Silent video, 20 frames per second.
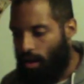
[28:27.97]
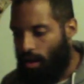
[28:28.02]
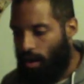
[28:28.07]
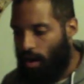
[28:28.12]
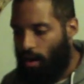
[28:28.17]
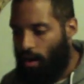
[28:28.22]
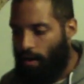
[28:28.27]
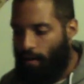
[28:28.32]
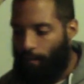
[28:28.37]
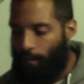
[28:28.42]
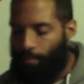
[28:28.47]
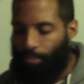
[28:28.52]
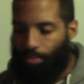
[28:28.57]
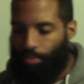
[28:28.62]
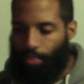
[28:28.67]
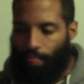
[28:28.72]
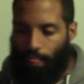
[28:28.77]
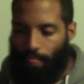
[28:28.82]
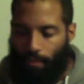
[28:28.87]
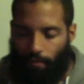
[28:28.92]
Um,
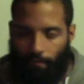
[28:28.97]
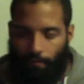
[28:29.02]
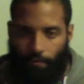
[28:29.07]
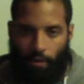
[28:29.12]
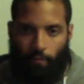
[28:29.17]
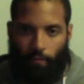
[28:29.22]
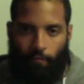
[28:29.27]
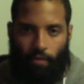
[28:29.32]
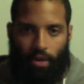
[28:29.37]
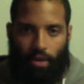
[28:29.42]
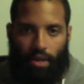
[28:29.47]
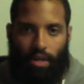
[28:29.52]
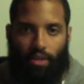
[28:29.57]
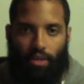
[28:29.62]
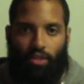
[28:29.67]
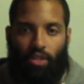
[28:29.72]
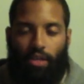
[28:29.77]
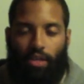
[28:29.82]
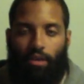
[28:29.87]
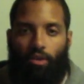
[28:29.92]
feel free to
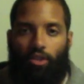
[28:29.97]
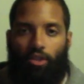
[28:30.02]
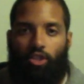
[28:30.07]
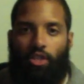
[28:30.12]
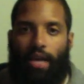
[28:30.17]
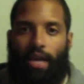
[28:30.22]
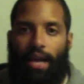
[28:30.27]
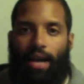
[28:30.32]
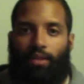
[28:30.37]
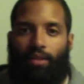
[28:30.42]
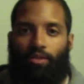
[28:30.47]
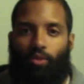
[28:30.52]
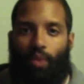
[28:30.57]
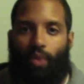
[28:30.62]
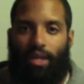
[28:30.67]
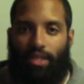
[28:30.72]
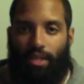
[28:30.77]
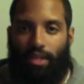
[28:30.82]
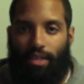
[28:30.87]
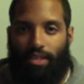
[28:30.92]
continue to check out the
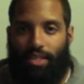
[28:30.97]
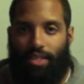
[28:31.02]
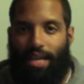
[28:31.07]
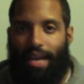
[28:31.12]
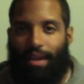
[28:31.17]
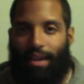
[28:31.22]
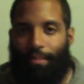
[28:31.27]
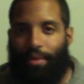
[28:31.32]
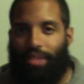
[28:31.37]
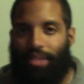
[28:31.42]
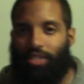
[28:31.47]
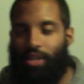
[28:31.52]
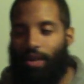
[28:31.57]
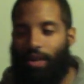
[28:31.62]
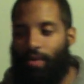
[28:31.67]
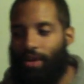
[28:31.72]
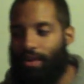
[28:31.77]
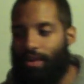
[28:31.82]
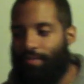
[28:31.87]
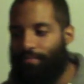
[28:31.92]
rest of this
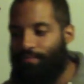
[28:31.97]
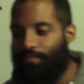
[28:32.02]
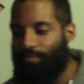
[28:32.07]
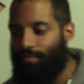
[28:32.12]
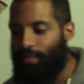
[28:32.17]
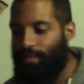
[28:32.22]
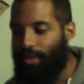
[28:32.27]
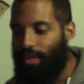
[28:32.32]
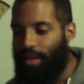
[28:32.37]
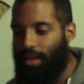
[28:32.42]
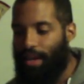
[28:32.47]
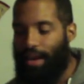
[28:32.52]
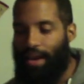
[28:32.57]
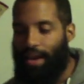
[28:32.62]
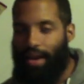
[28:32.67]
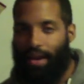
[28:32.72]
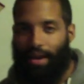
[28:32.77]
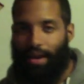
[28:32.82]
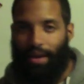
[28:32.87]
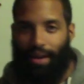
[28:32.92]
documentary
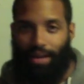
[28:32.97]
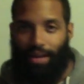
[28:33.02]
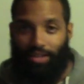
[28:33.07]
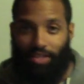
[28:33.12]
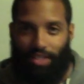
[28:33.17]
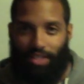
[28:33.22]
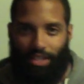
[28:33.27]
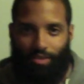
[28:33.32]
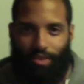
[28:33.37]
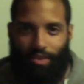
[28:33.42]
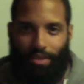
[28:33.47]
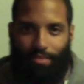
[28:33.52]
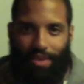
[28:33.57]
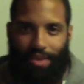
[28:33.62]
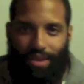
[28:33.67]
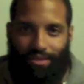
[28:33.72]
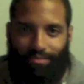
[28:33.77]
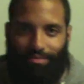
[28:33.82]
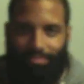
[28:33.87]
and I'll see you in a bit.